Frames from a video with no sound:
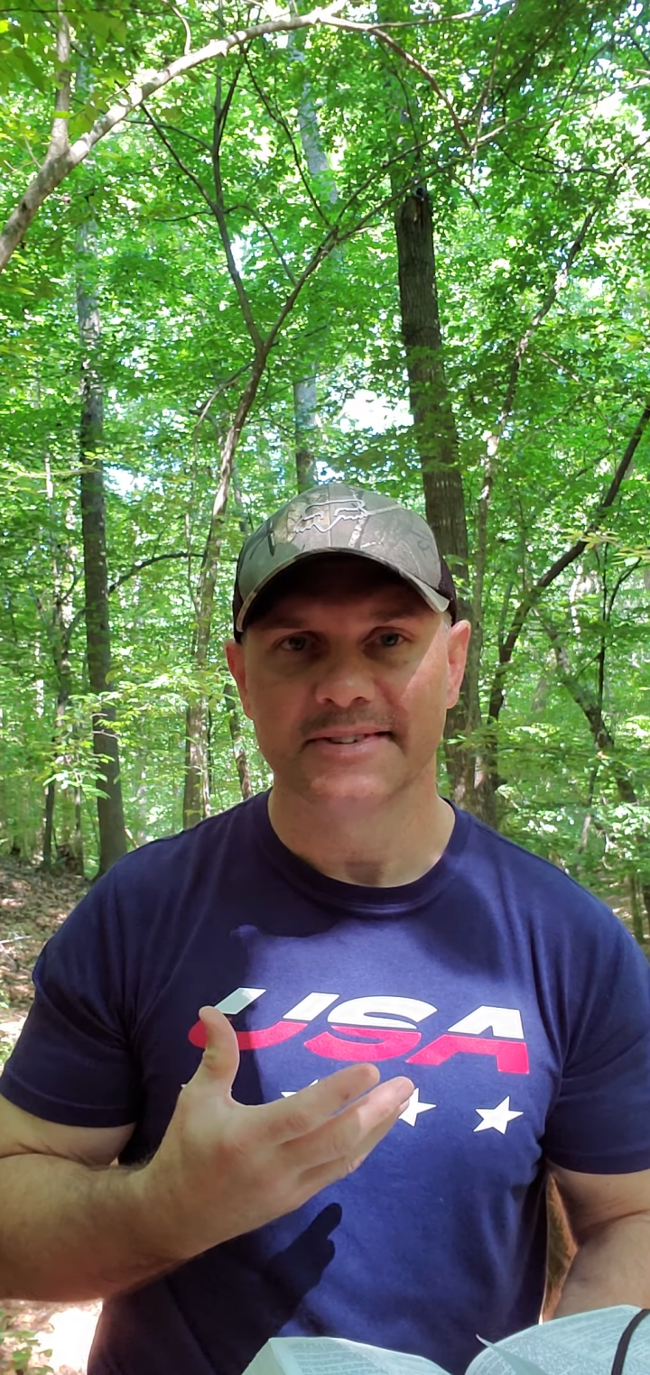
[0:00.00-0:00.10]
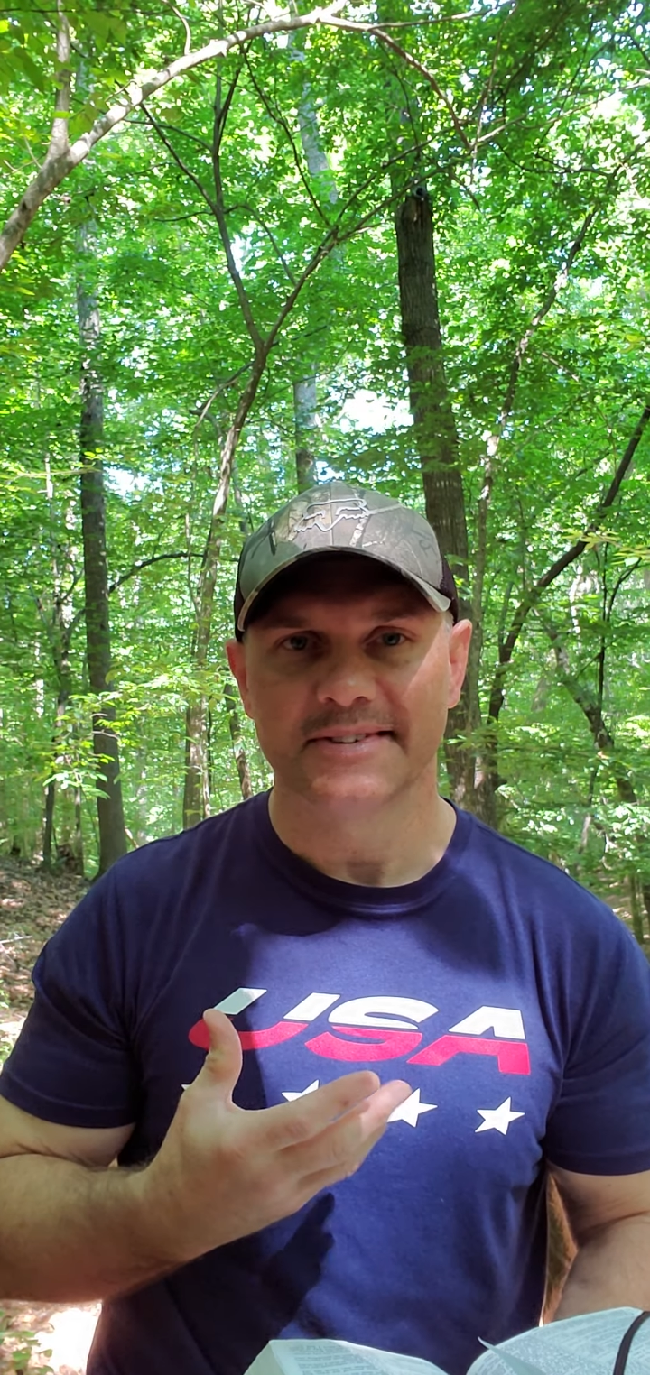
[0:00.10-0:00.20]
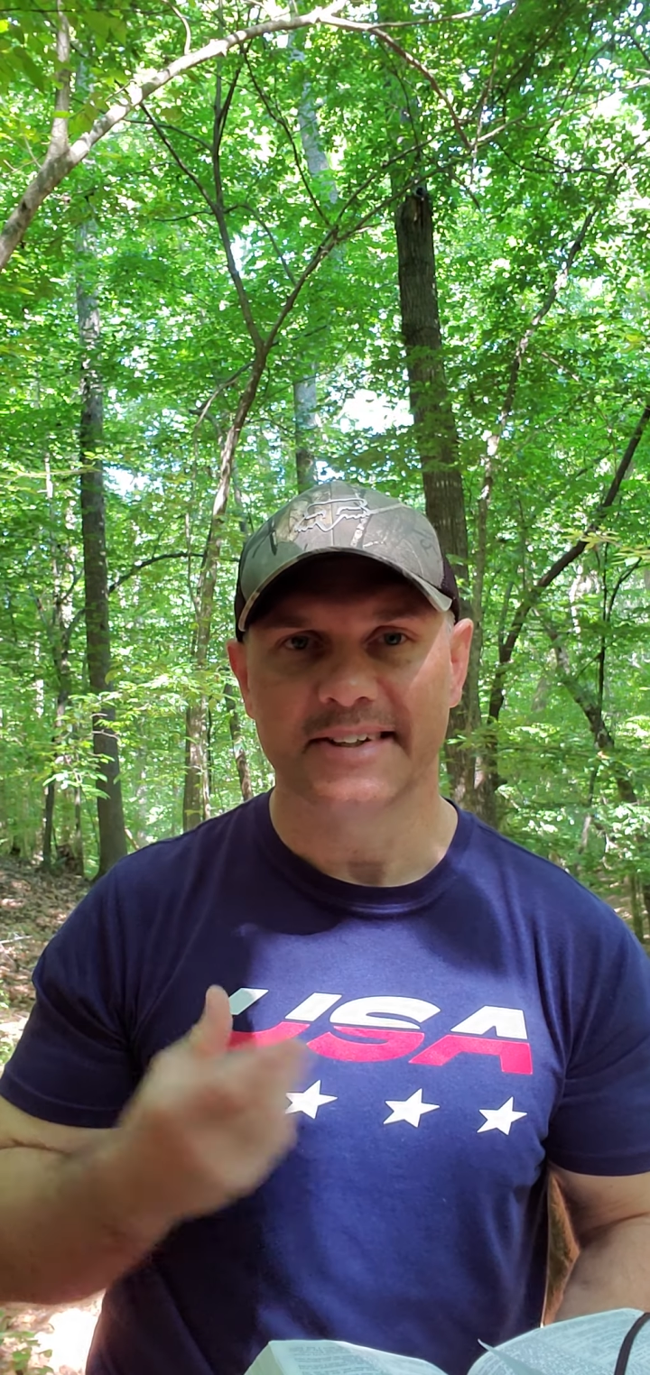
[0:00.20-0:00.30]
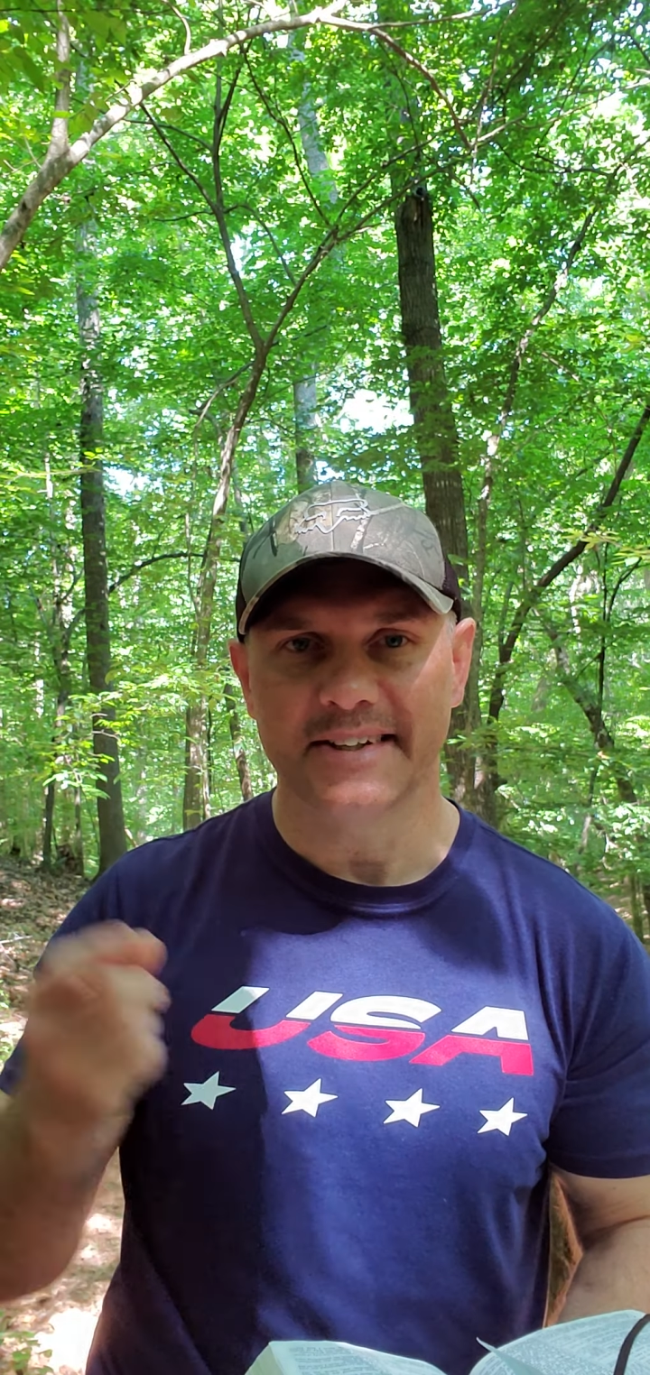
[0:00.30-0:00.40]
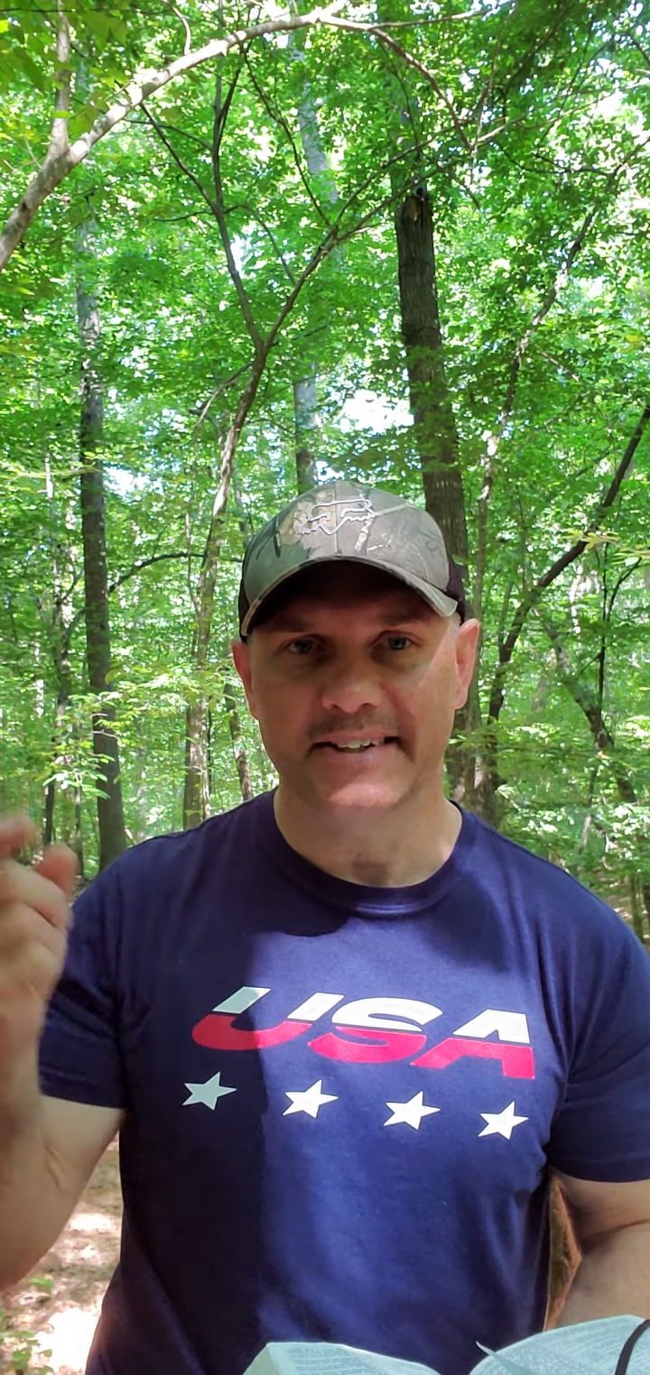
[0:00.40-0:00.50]

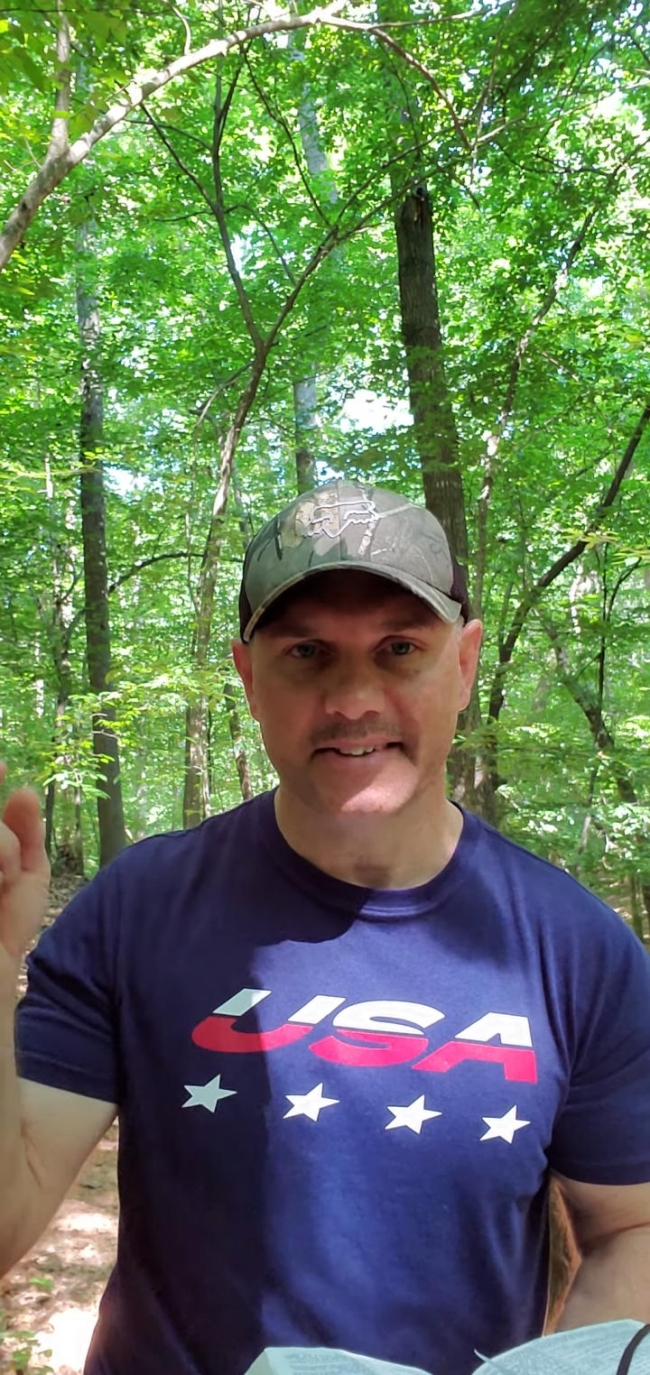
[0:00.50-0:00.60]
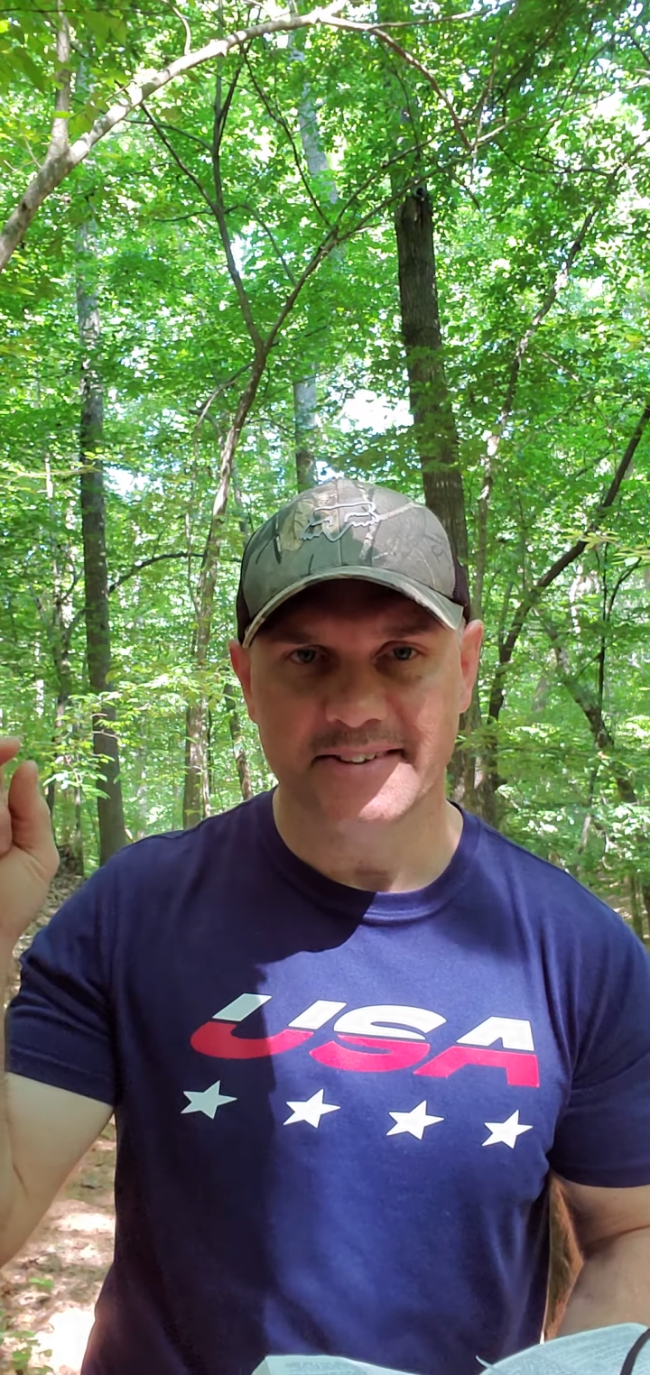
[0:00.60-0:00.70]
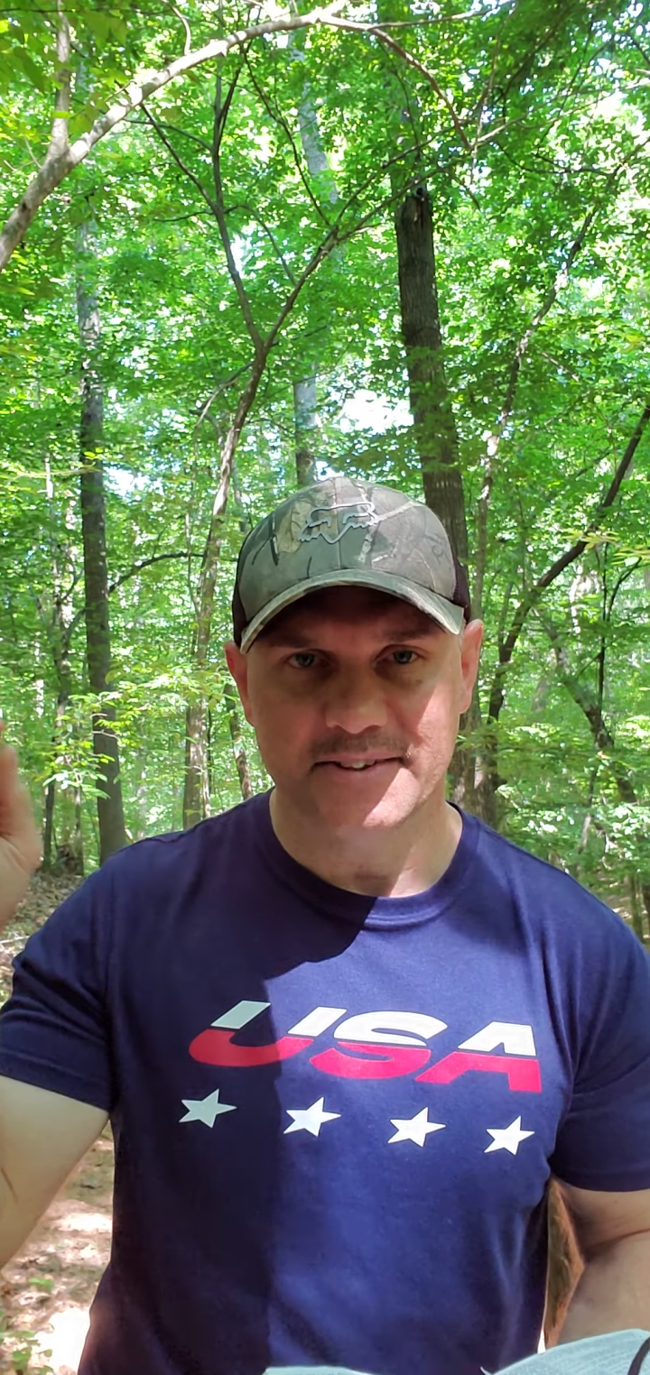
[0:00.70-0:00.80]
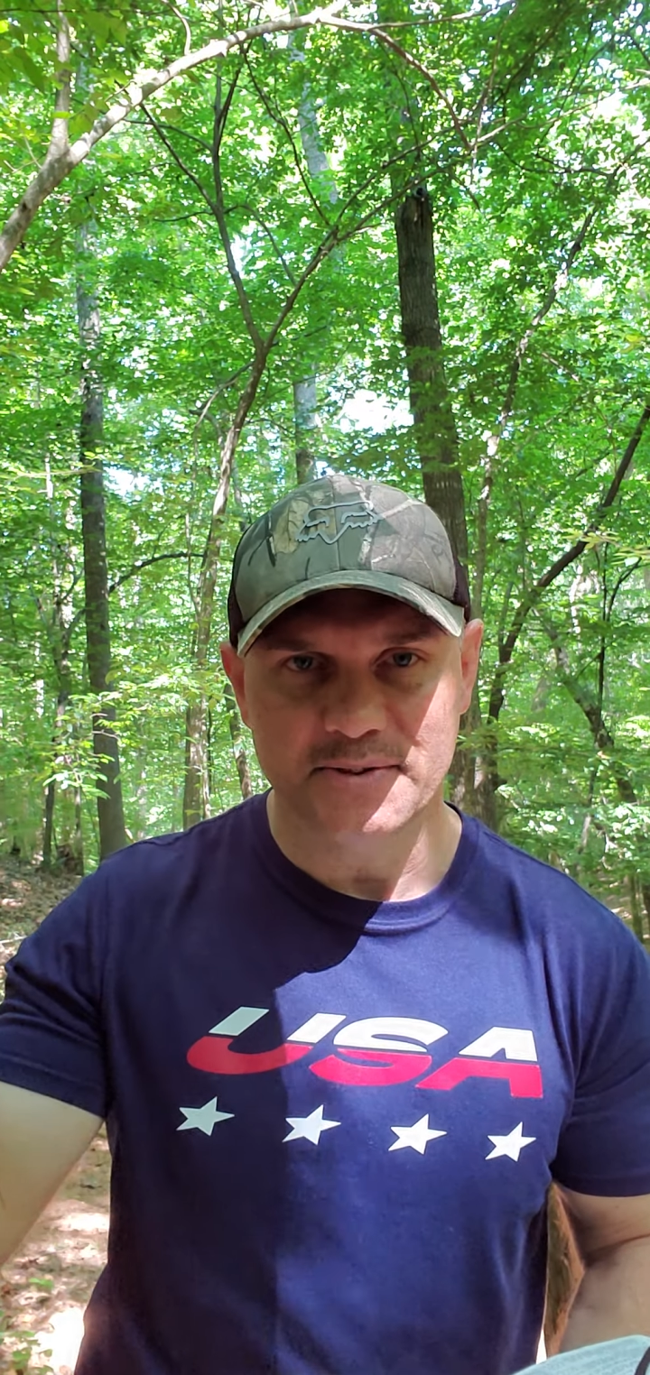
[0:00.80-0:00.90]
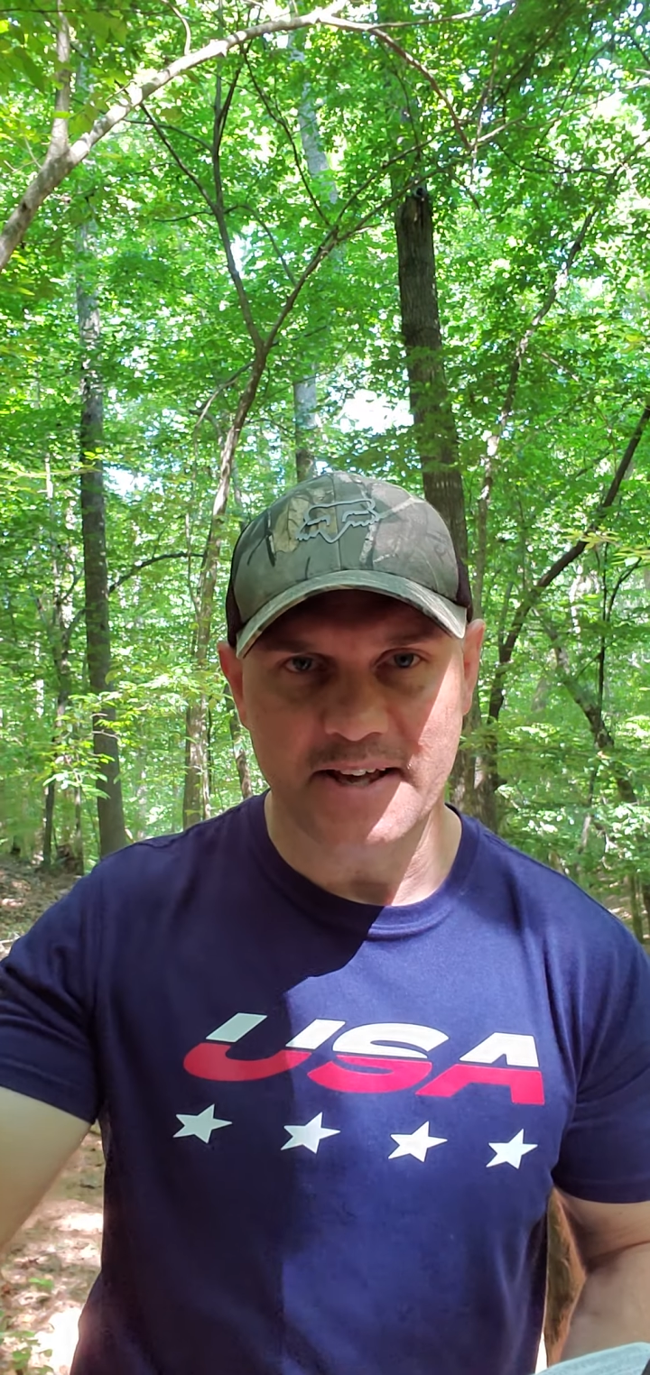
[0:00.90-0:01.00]
to get to